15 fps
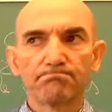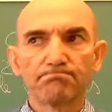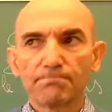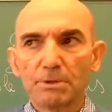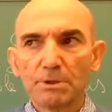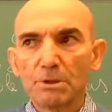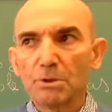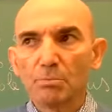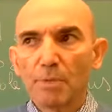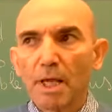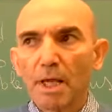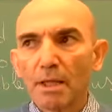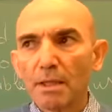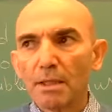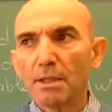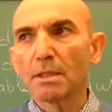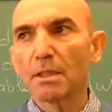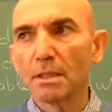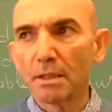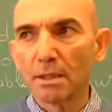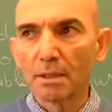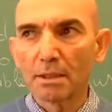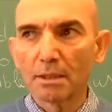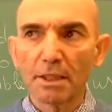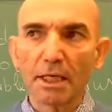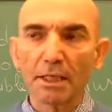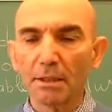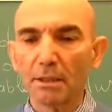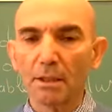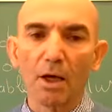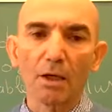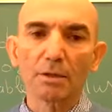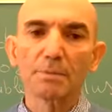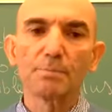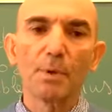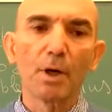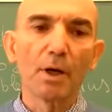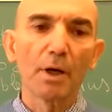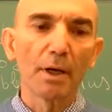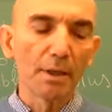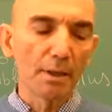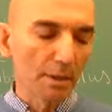you may gain a lot by